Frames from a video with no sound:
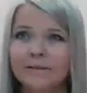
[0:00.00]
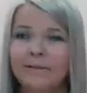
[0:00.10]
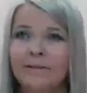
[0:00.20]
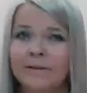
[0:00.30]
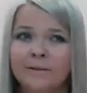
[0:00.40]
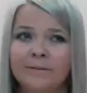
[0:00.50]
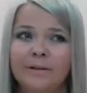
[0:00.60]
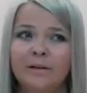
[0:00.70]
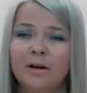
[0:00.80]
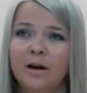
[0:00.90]
the
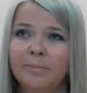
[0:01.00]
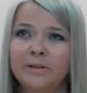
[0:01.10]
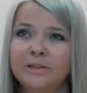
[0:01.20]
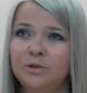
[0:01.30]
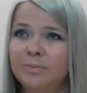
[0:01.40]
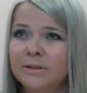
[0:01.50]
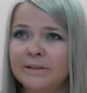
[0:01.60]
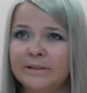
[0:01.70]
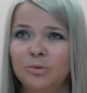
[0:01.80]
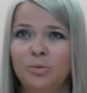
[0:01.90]
company to build
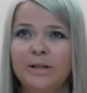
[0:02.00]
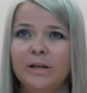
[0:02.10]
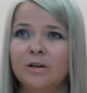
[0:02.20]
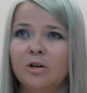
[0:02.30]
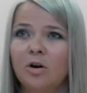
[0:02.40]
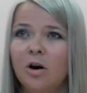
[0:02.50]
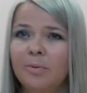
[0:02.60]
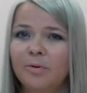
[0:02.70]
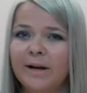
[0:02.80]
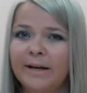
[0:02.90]
it, we can
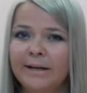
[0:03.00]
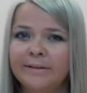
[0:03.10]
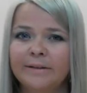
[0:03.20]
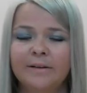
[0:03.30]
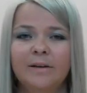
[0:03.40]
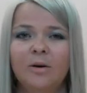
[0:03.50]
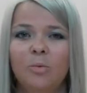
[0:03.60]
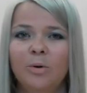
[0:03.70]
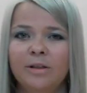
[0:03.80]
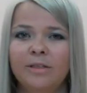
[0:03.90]
cooperate
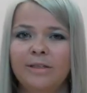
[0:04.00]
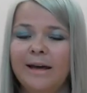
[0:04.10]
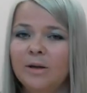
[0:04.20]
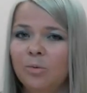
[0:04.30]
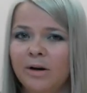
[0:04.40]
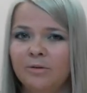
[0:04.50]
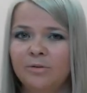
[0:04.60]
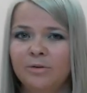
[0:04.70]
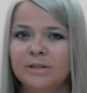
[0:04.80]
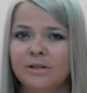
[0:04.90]
with anyone
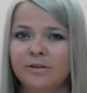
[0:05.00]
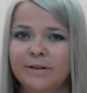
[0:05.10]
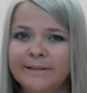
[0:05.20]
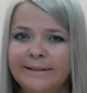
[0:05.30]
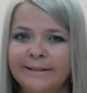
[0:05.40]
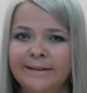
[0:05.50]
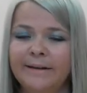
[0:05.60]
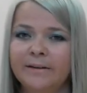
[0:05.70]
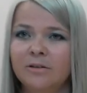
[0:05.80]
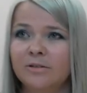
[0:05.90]
who is currently
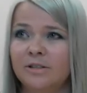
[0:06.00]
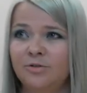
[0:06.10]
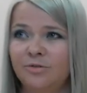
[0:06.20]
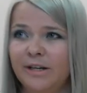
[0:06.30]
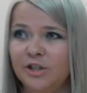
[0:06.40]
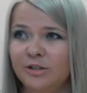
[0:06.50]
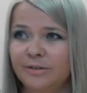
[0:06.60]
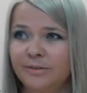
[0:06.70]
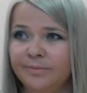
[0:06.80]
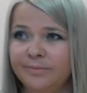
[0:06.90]
in
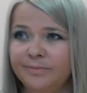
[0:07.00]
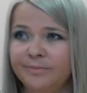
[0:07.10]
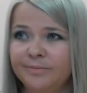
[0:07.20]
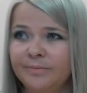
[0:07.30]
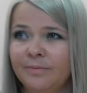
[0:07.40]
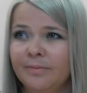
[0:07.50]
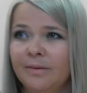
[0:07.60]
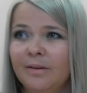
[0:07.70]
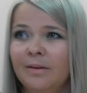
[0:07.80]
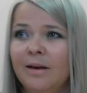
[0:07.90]
consideration.
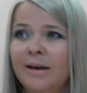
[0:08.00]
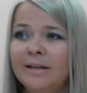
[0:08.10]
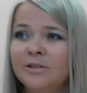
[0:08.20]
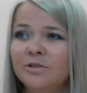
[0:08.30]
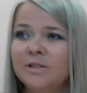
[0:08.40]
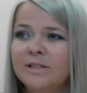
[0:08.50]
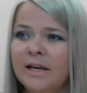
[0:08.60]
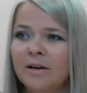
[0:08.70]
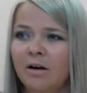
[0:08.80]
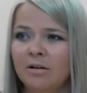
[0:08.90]
And to
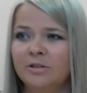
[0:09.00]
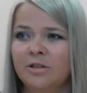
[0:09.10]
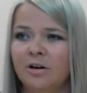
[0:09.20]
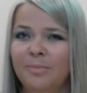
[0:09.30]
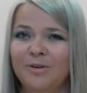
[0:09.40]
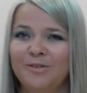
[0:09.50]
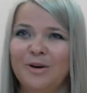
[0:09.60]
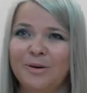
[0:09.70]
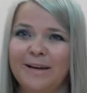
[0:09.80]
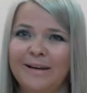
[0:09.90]
stay on top of
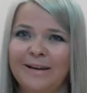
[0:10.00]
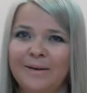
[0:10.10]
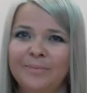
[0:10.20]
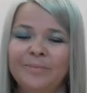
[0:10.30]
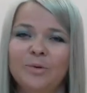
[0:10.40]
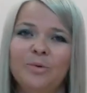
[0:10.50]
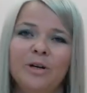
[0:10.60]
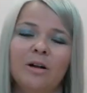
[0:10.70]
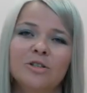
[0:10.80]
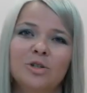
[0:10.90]
our game, we
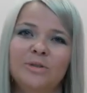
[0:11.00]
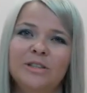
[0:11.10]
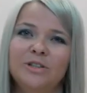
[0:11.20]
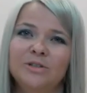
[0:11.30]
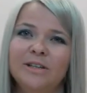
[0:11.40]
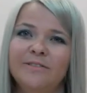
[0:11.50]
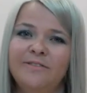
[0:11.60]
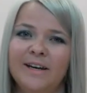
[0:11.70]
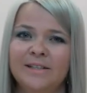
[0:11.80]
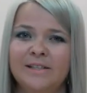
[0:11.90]
also need to
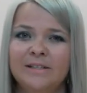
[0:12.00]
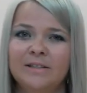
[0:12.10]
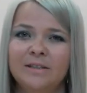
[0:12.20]
invest